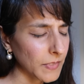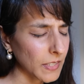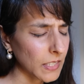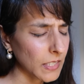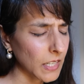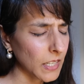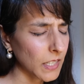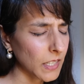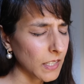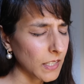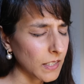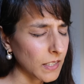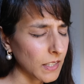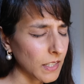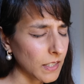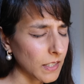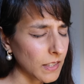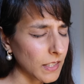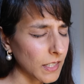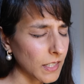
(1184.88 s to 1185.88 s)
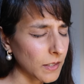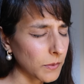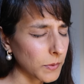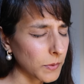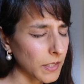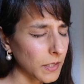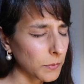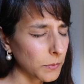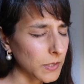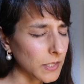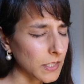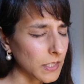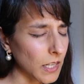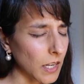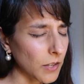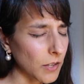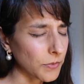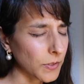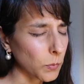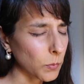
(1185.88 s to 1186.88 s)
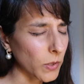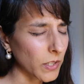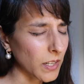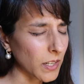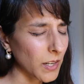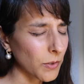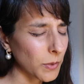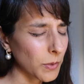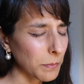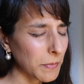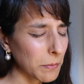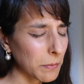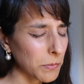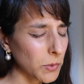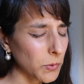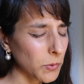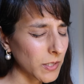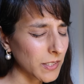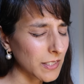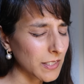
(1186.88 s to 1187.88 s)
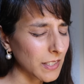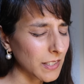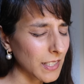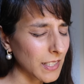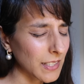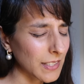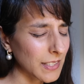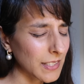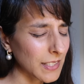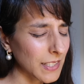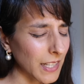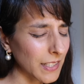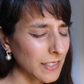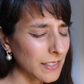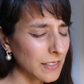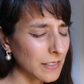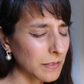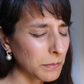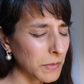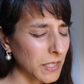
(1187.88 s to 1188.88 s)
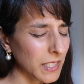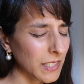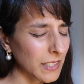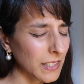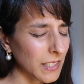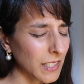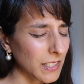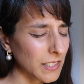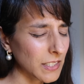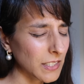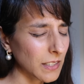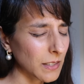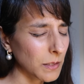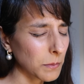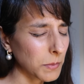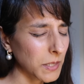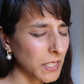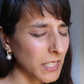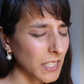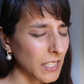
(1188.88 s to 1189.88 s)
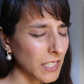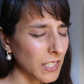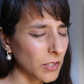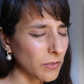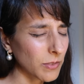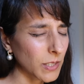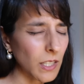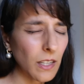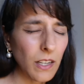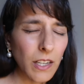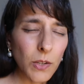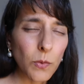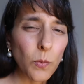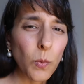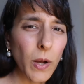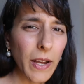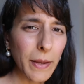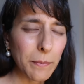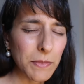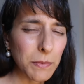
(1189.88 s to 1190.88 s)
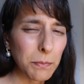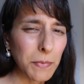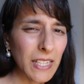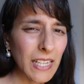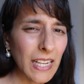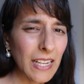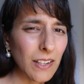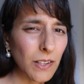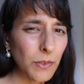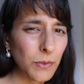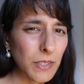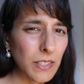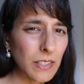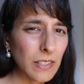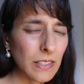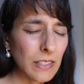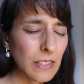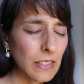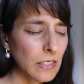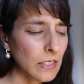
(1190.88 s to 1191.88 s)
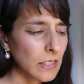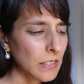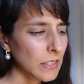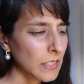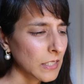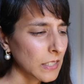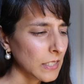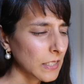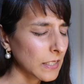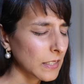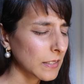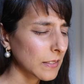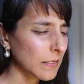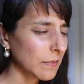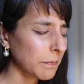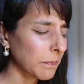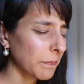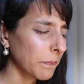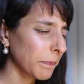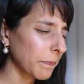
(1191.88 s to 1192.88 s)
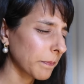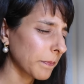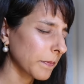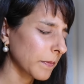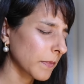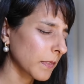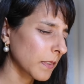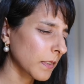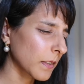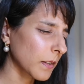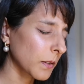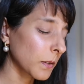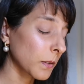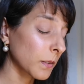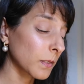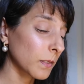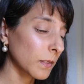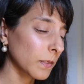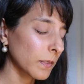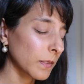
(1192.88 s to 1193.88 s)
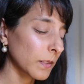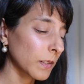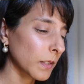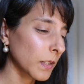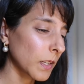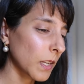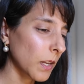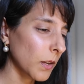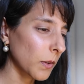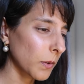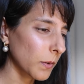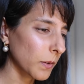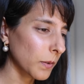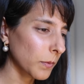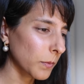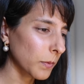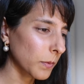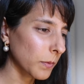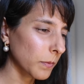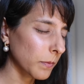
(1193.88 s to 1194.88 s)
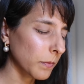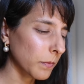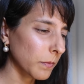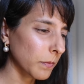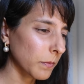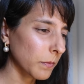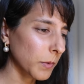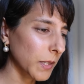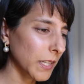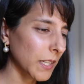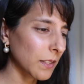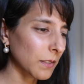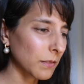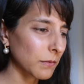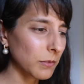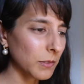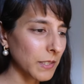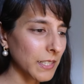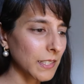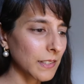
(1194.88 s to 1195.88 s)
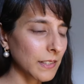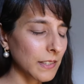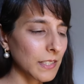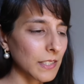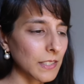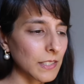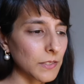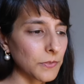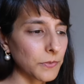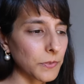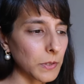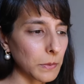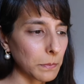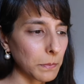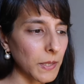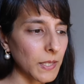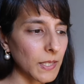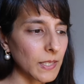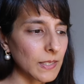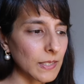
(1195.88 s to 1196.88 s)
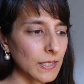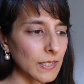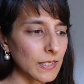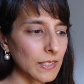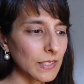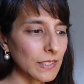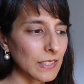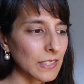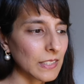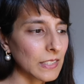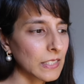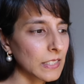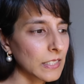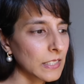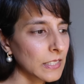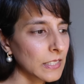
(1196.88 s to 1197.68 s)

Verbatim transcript: yeah, that, that, that was tough. And what I remember was that that Saturn Mahadasha, the beginning of it, kind of wiped me out. Um, so, you know, we can read this for a person,